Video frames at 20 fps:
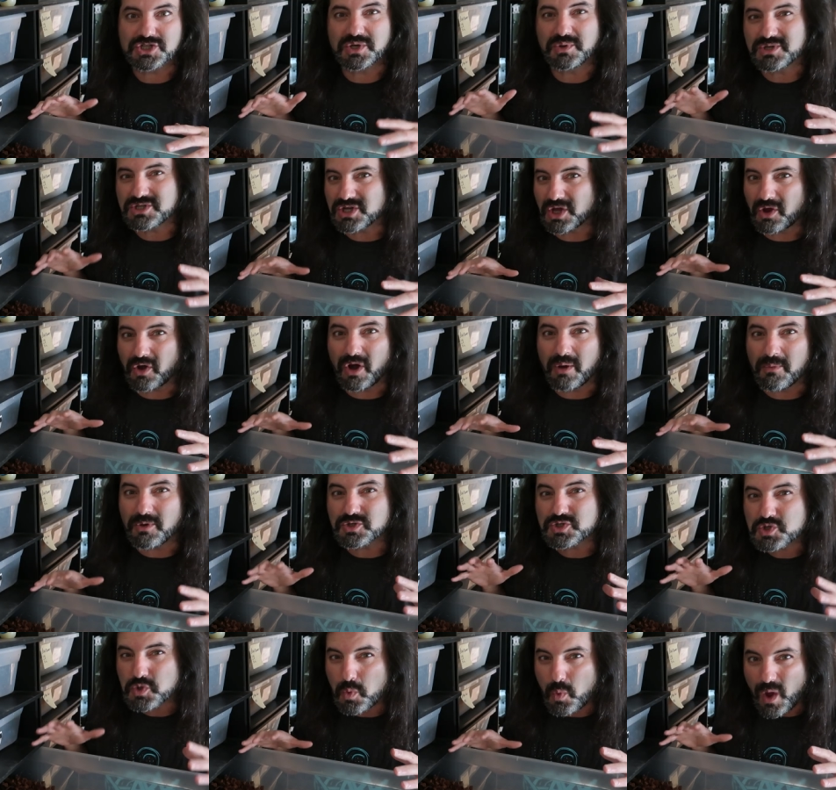So it took her
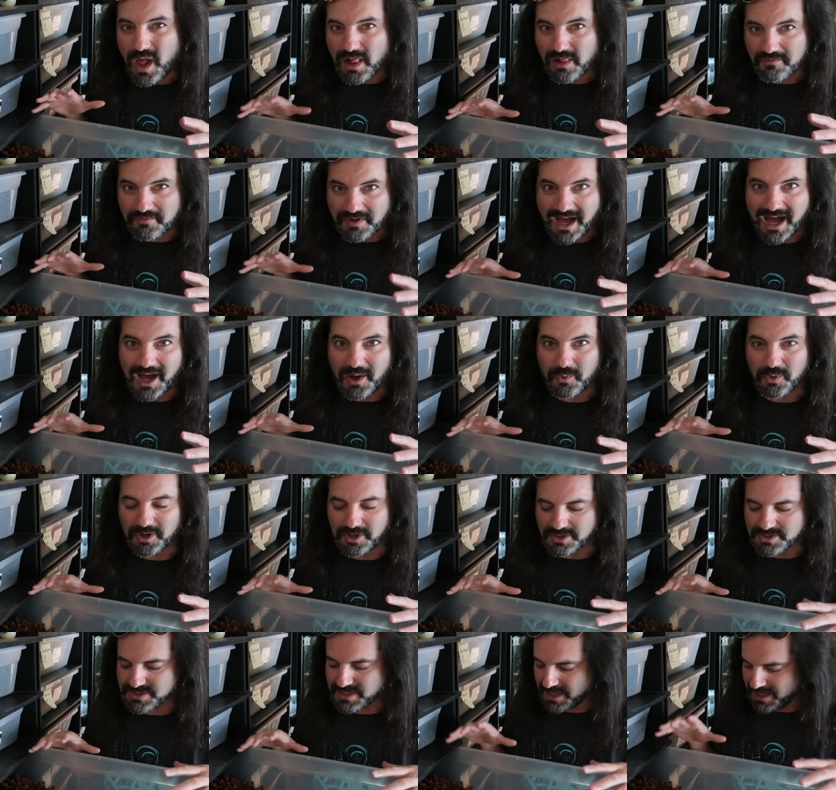almost 12
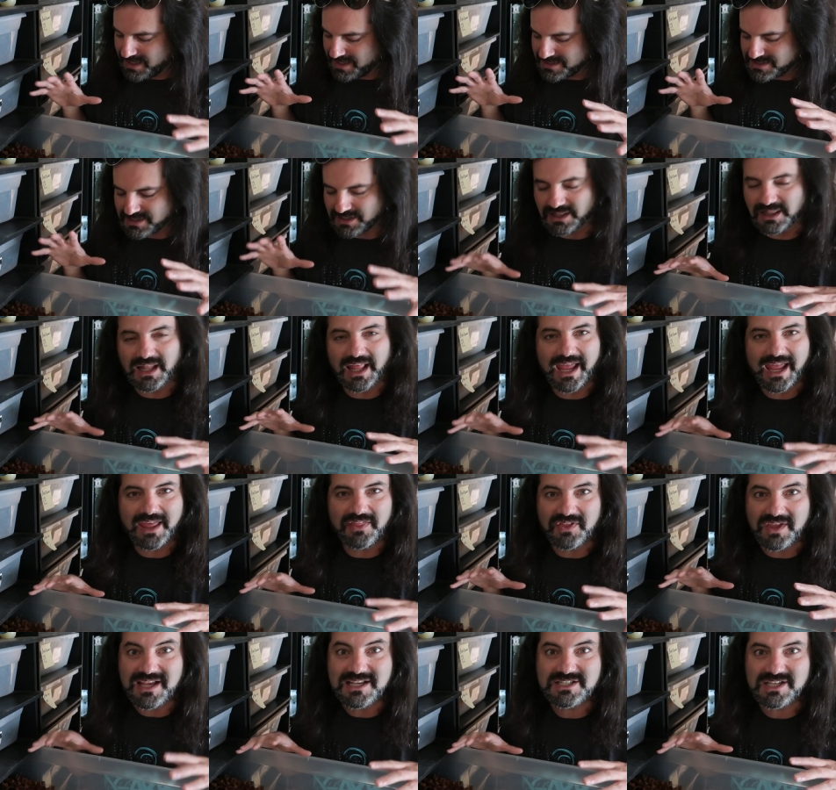hours to lay
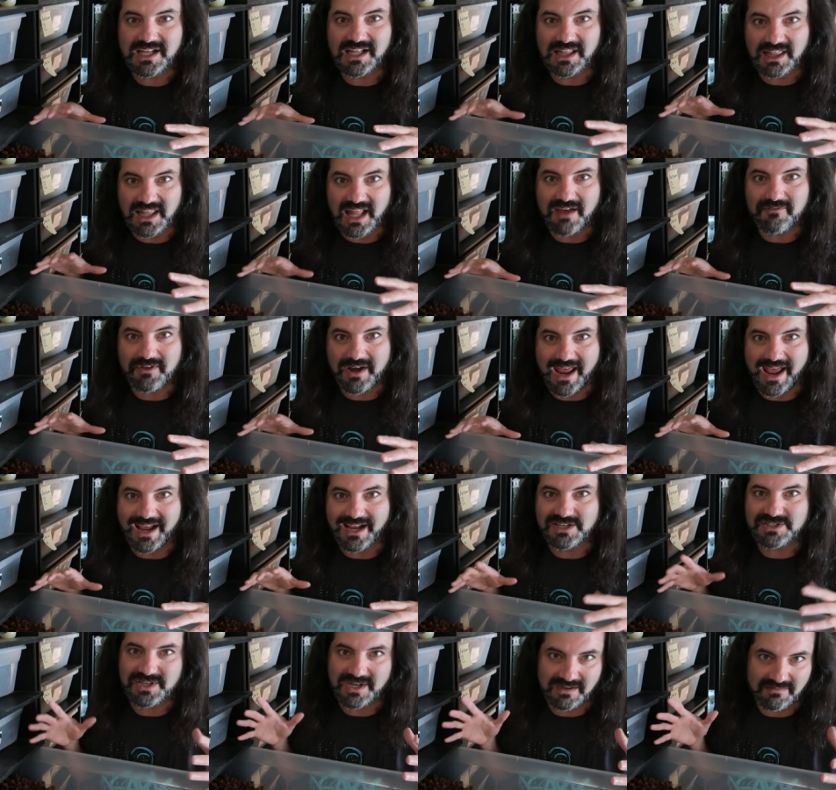these 11
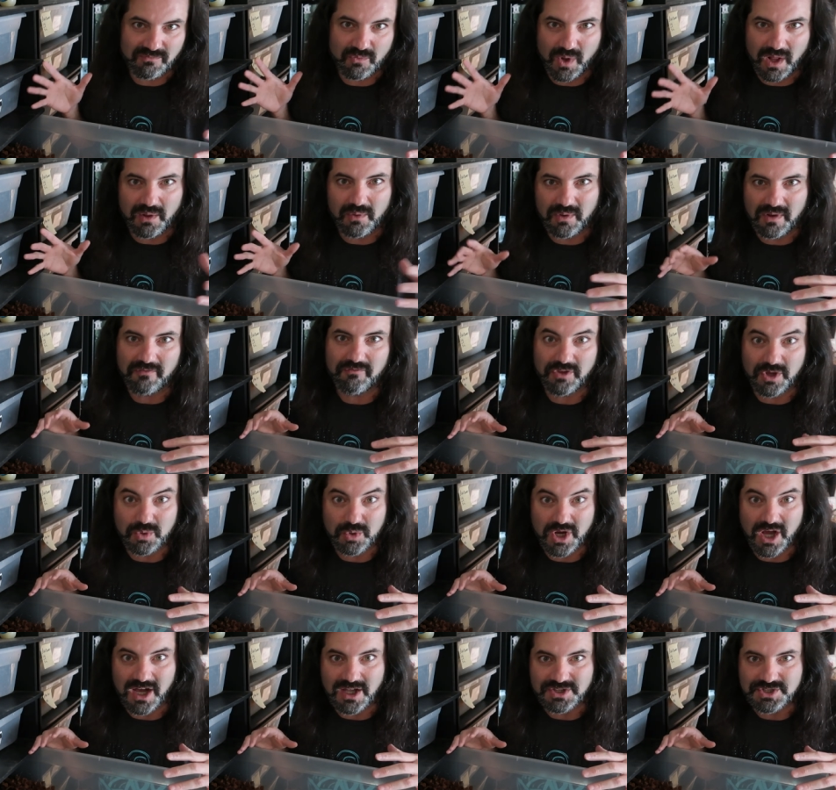eggs and, well, a few
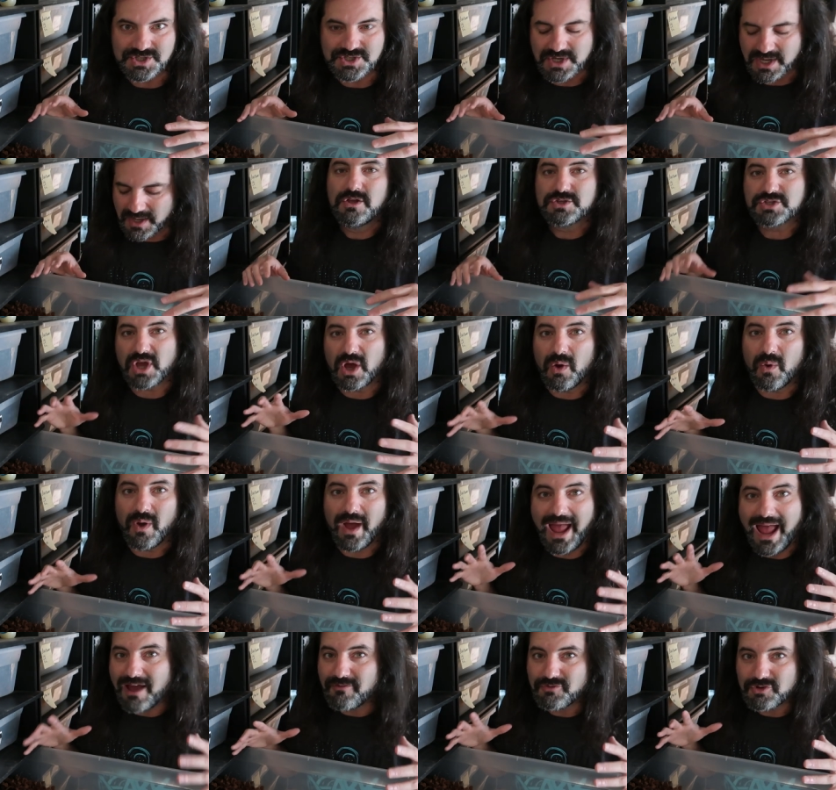duds. So
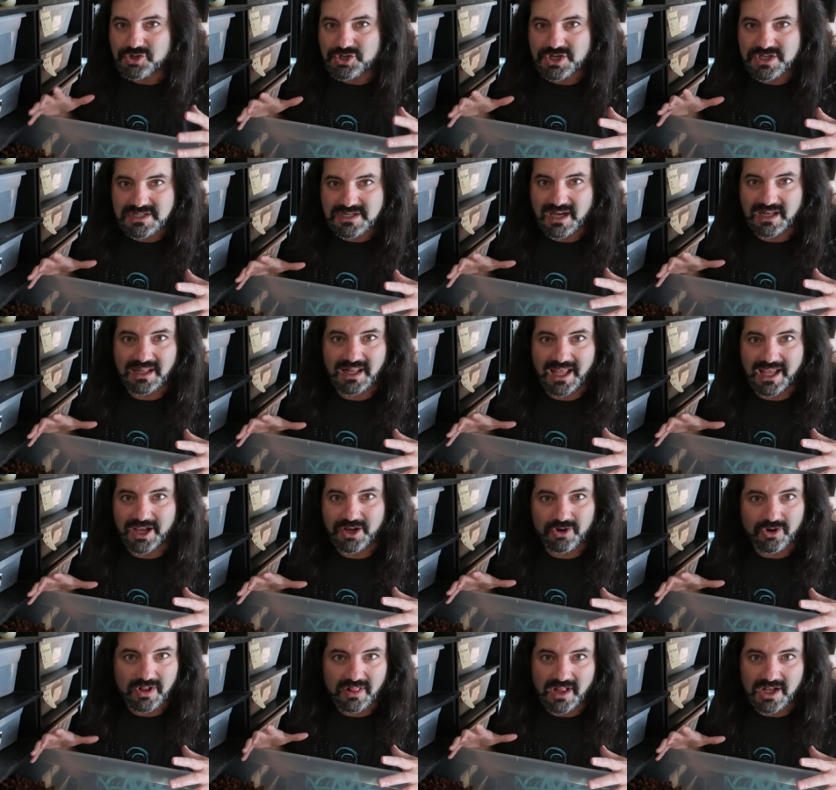after she's done
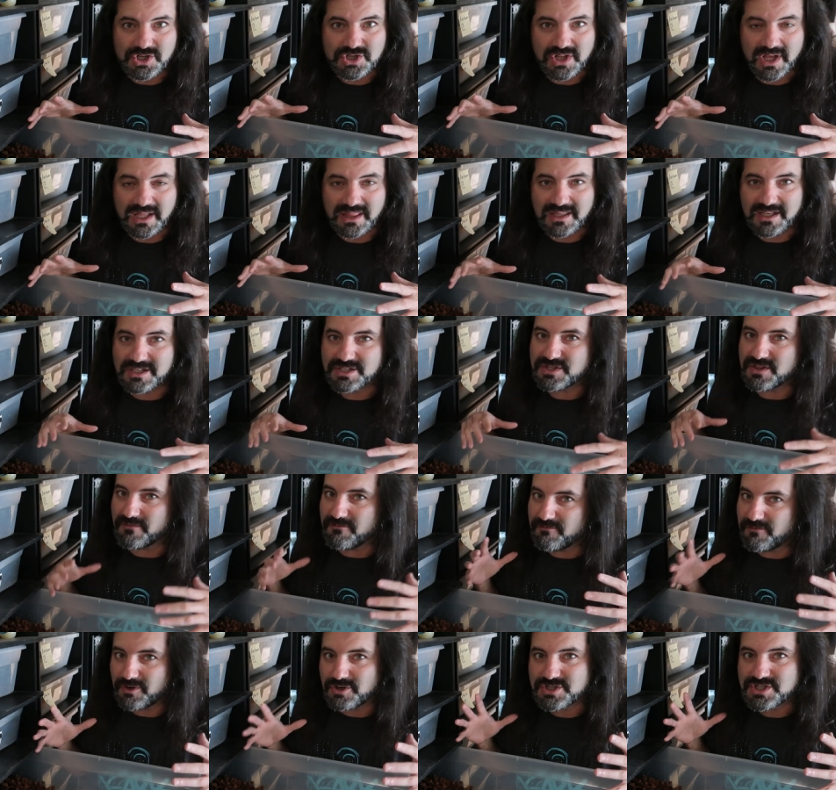laying her clutch like this, the
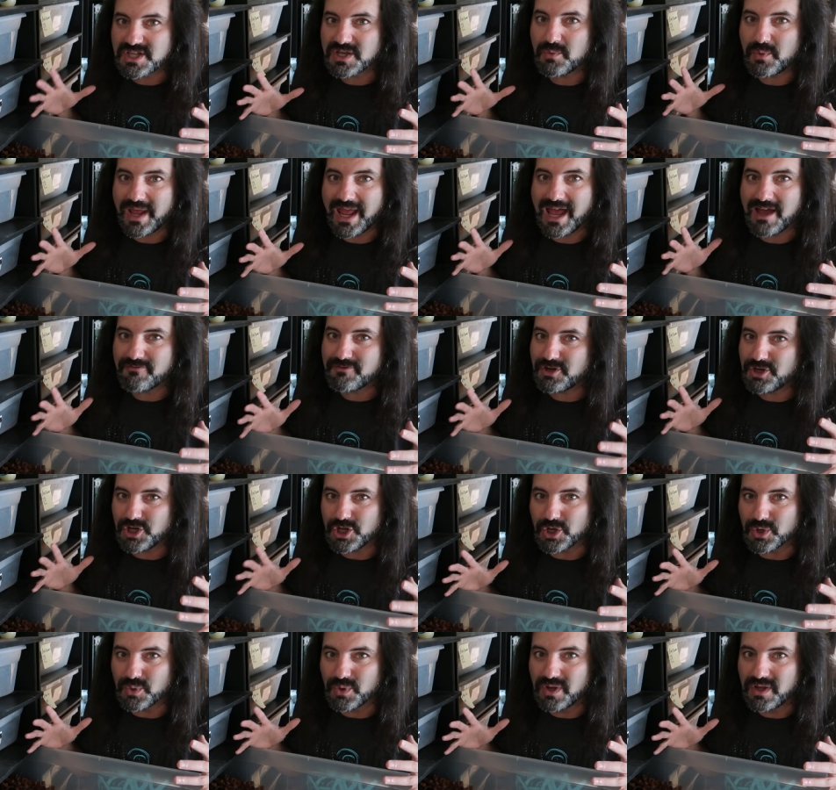first thing we have to
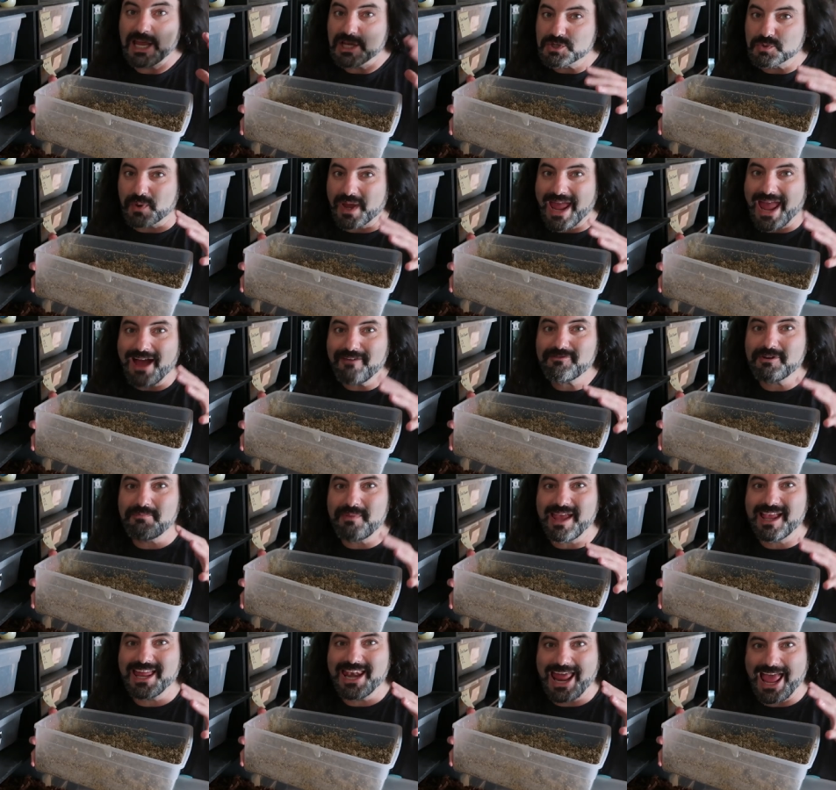do is we have to
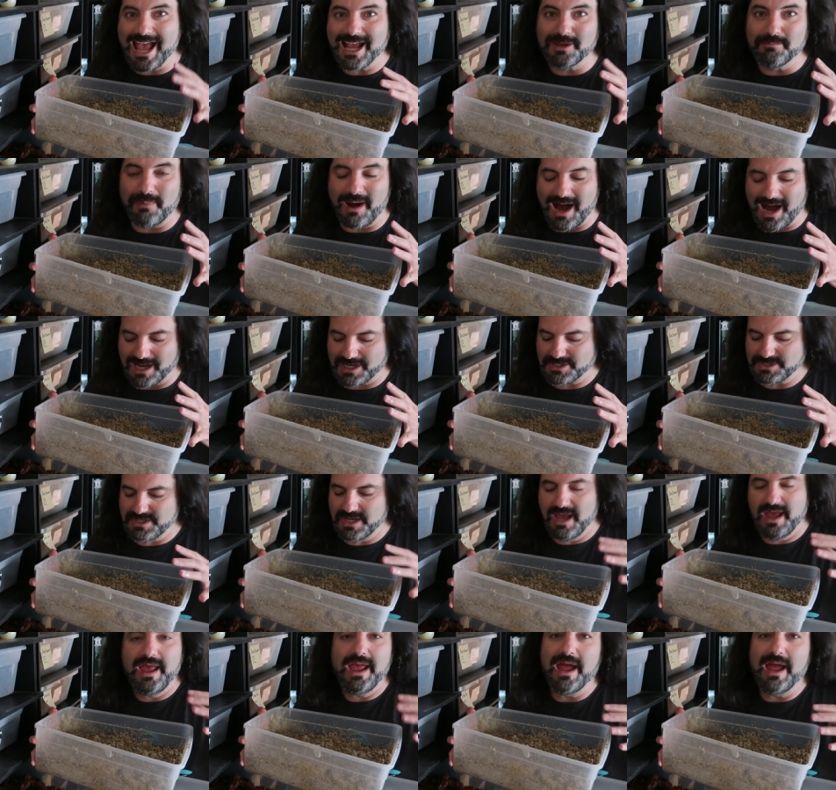make an egg box.